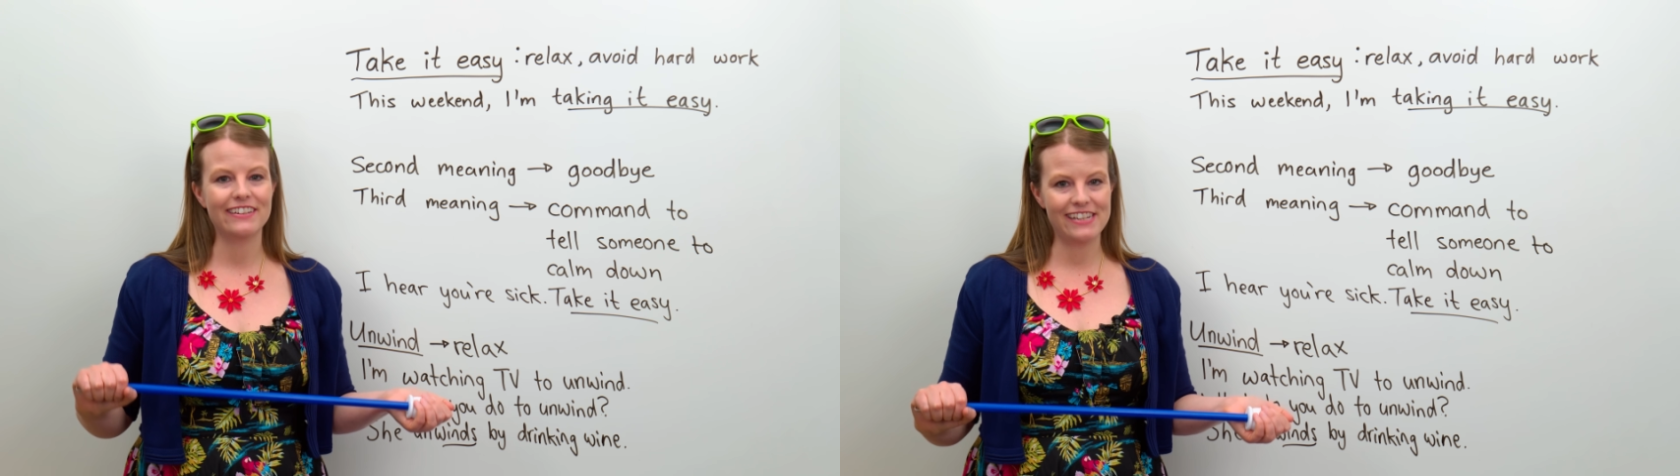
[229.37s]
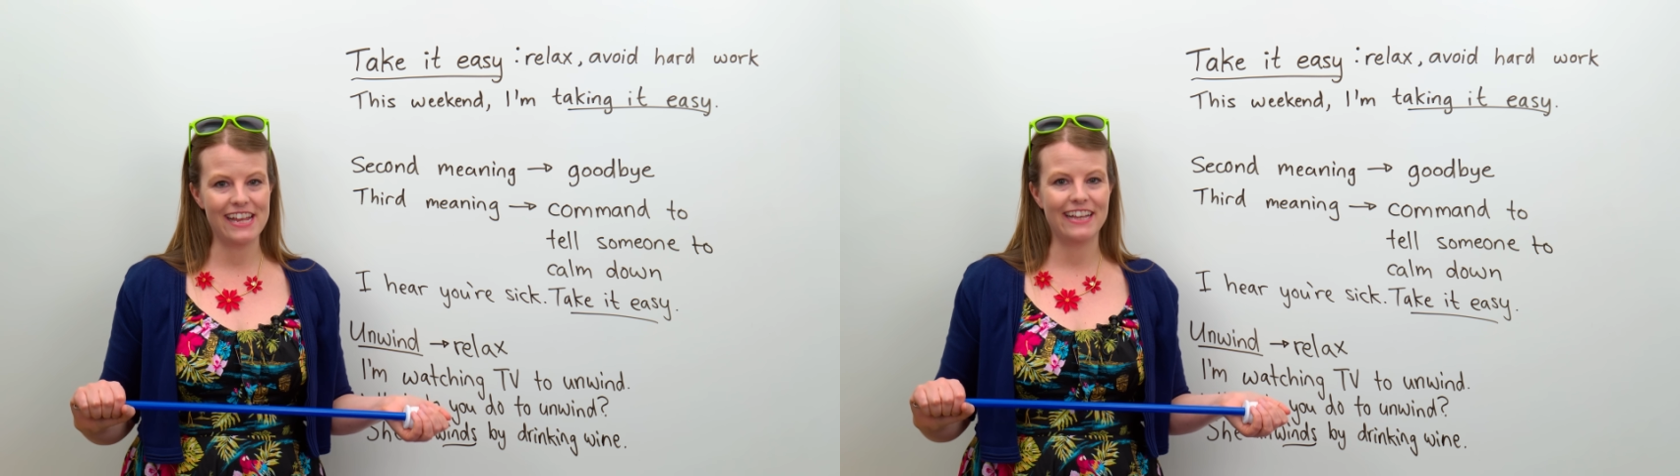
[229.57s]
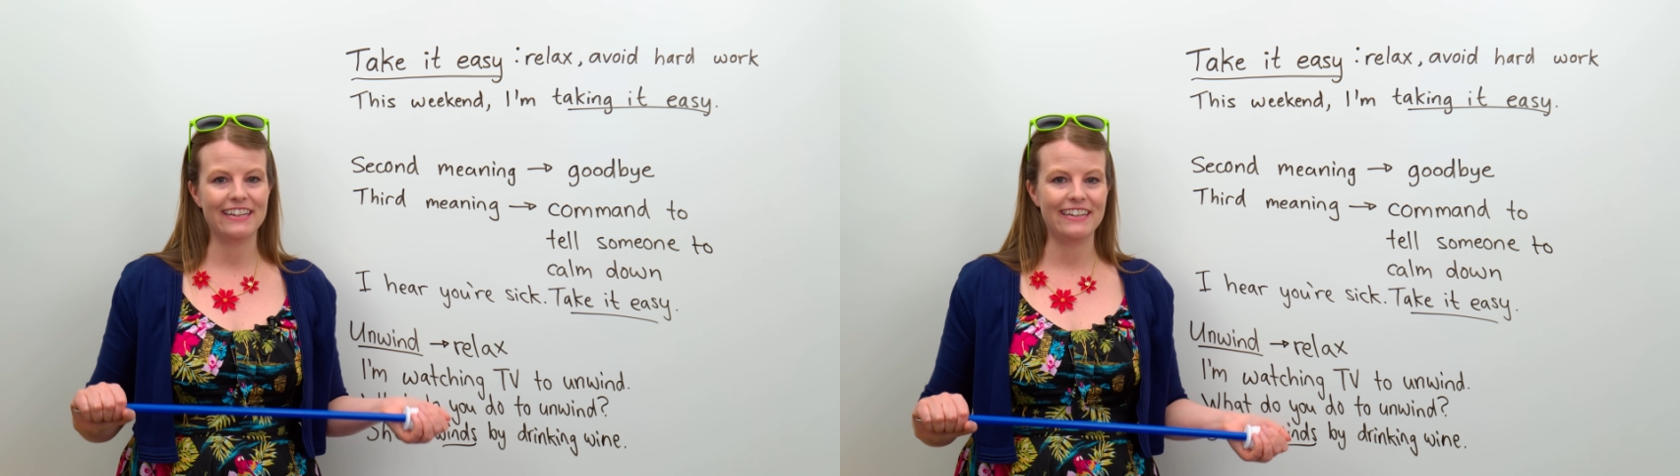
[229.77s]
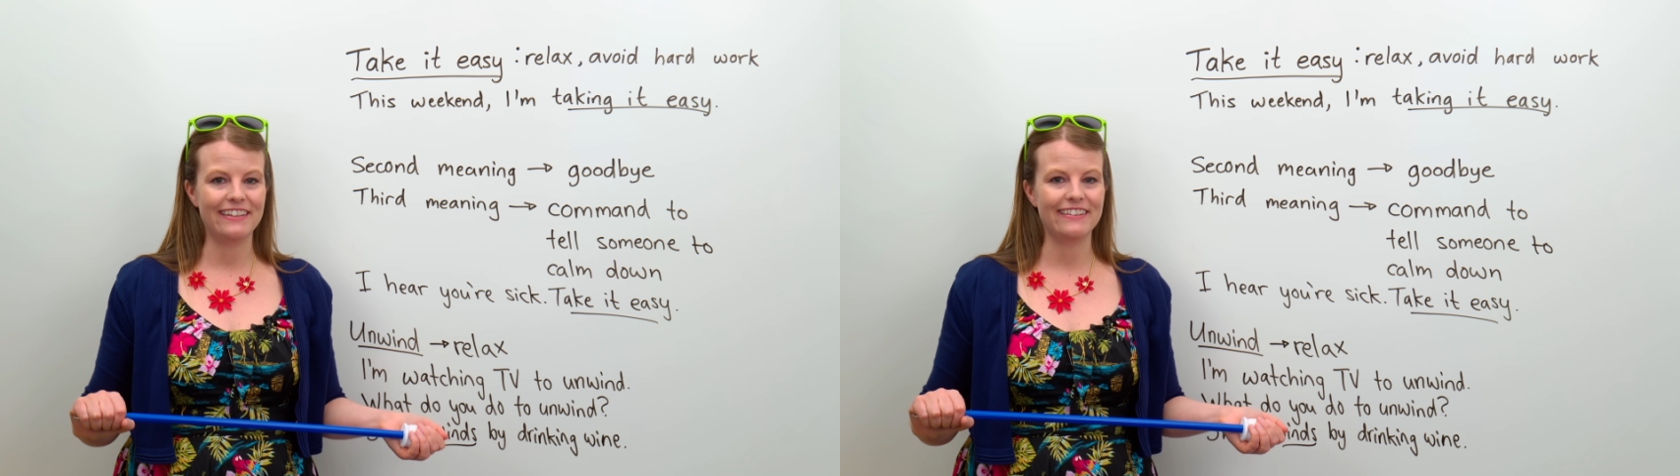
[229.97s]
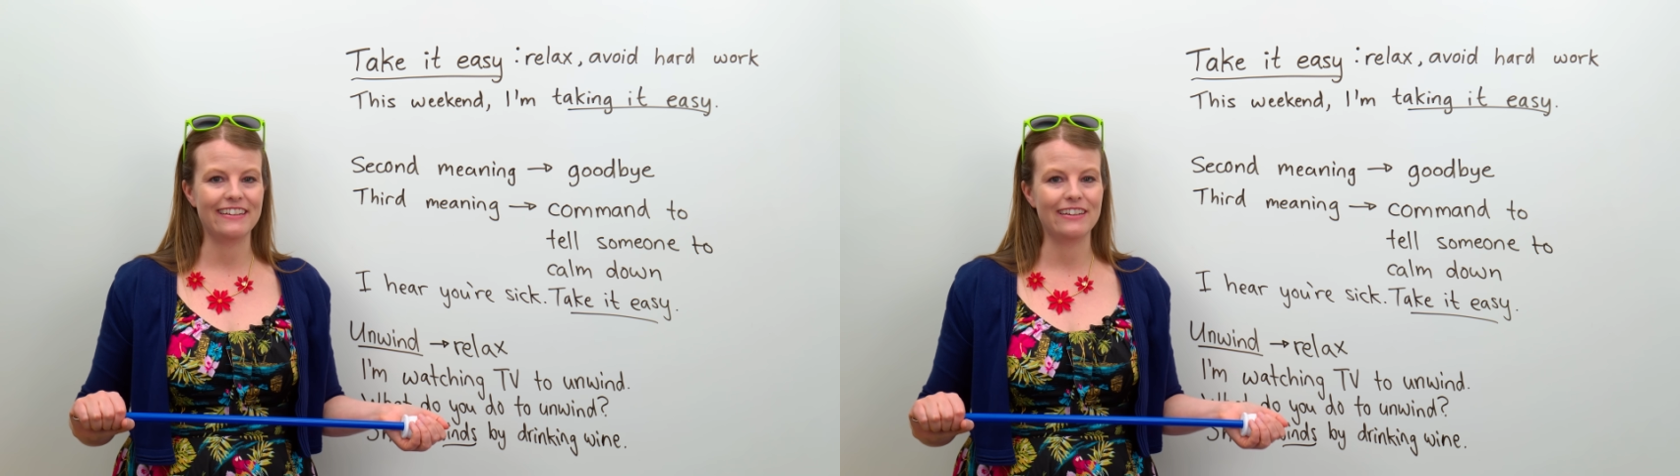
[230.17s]
Take It
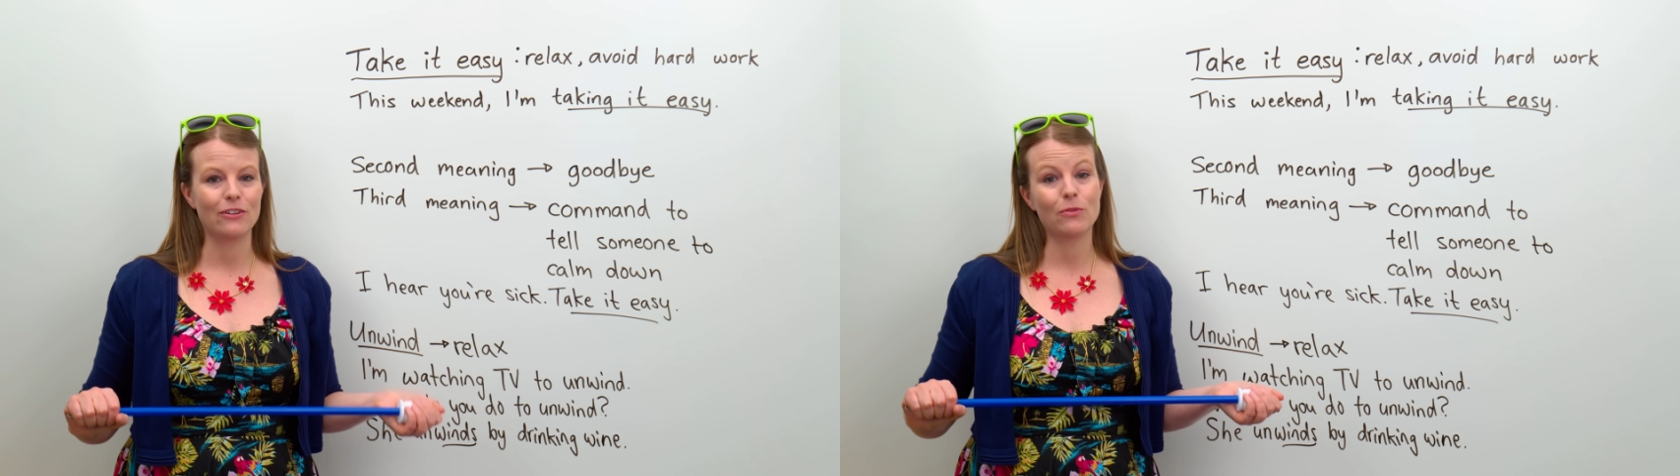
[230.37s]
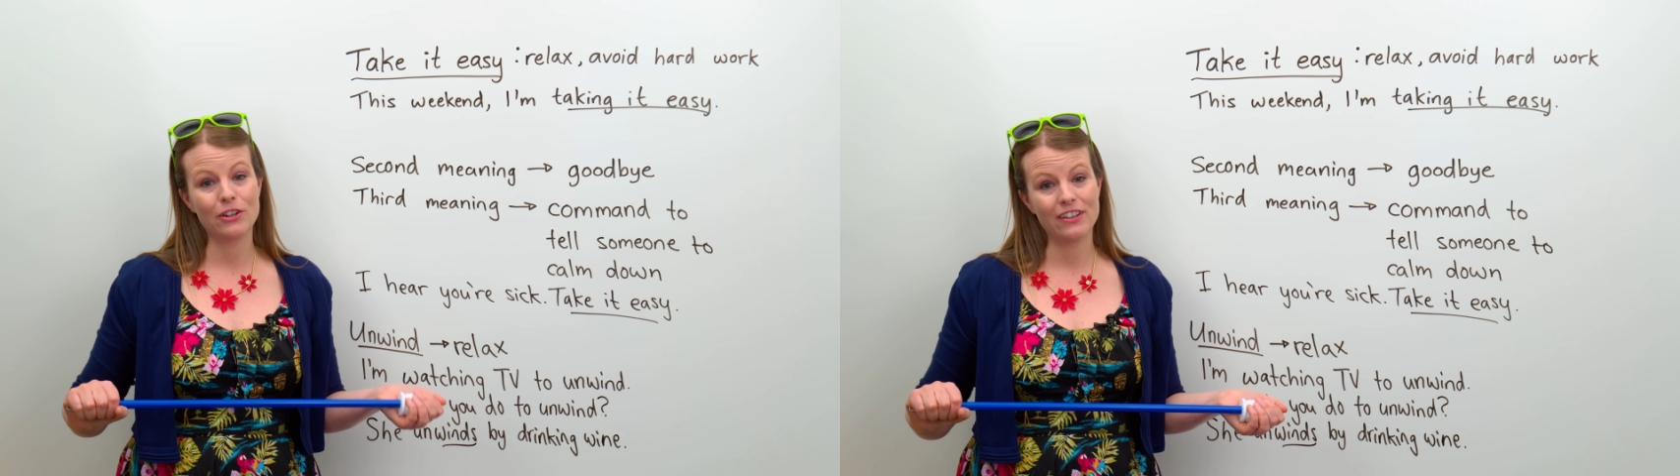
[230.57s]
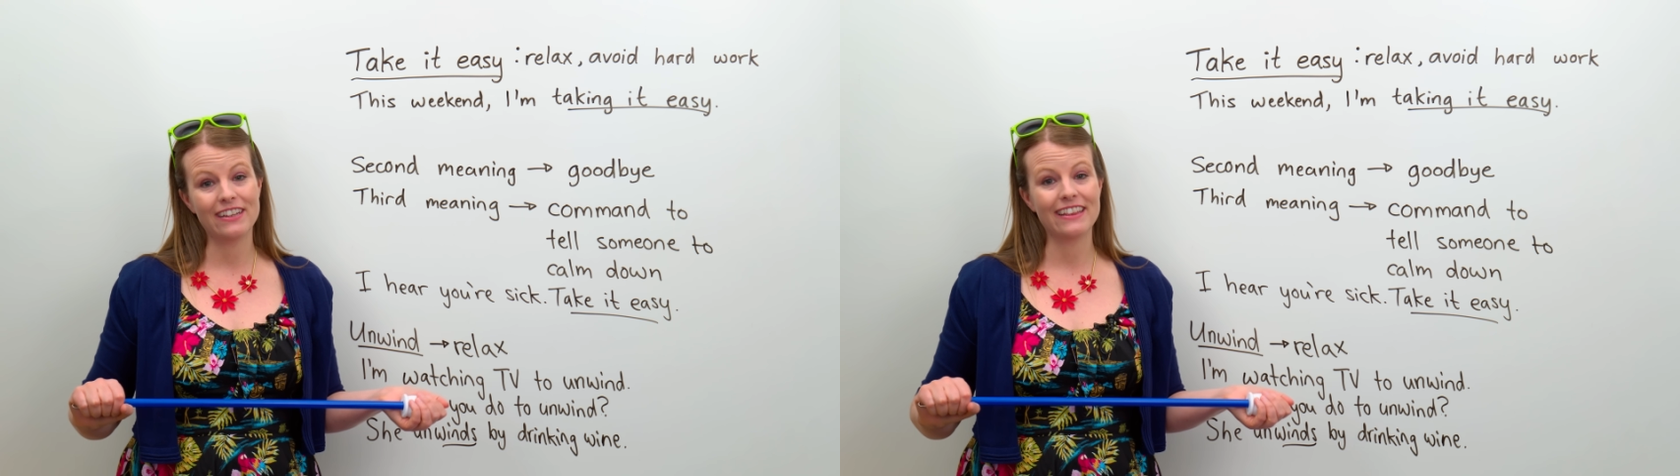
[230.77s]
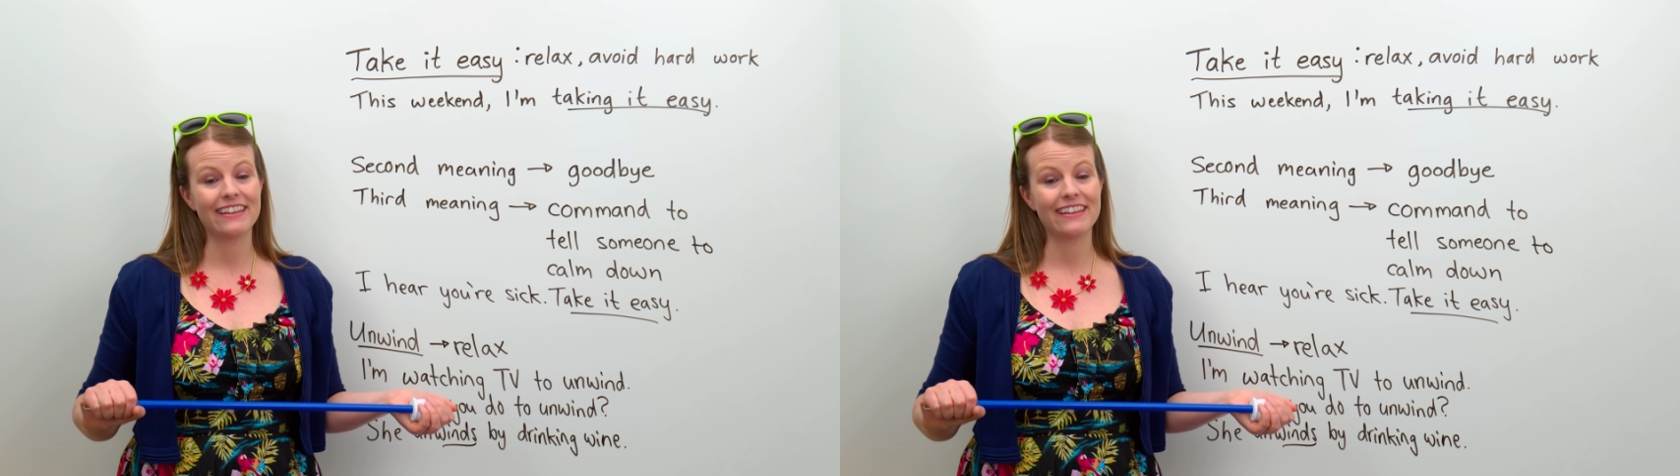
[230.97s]
Easy where you can